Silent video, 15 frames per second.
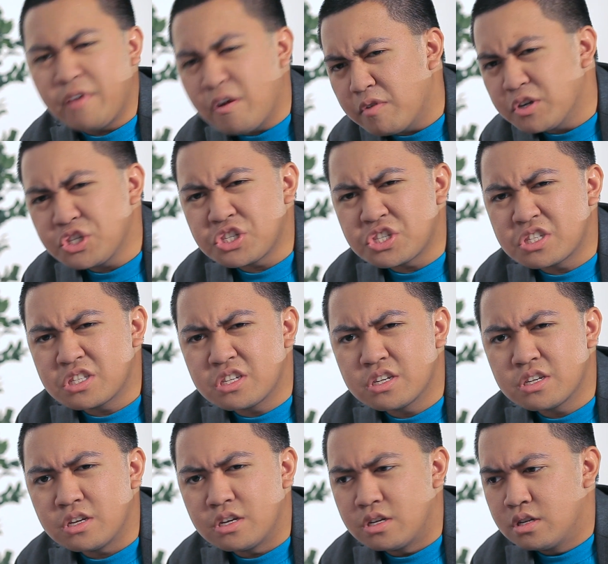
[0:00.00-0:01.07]
Have you ever
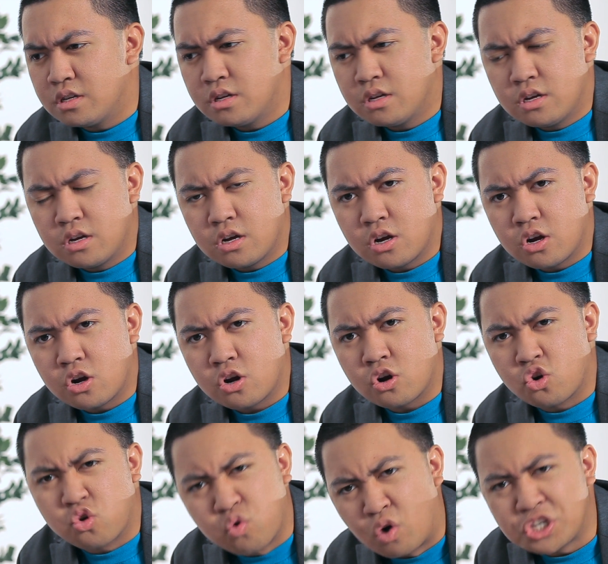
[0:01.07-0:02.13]
just
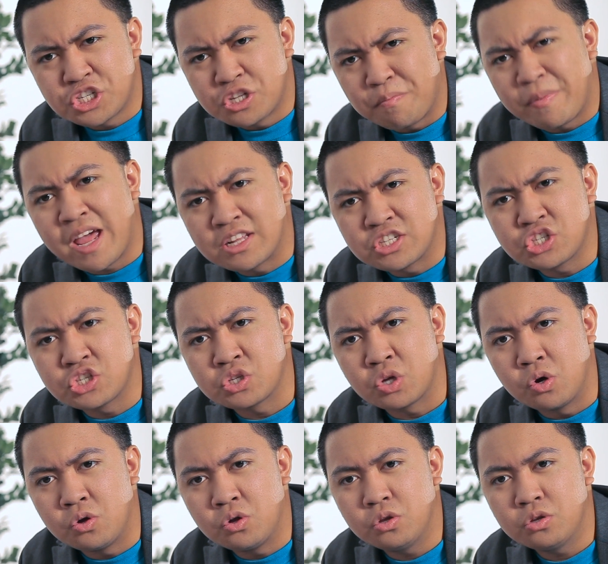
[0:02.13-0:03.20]
crushed a man's
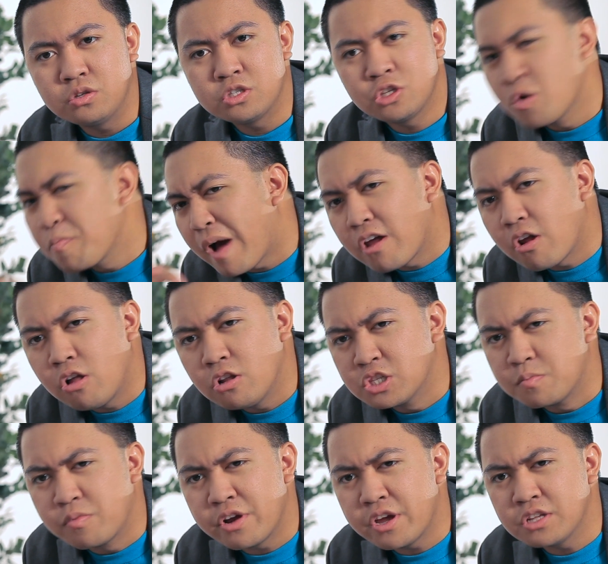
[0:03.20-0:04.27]
skull, slurp out all
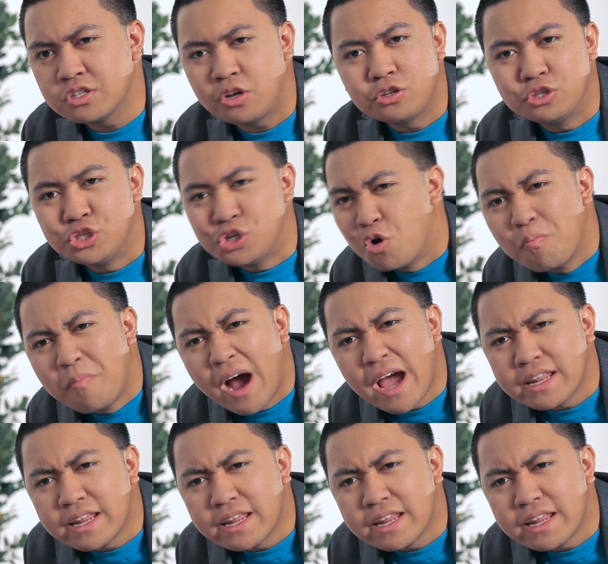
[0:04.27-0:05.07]
his brains, all Joe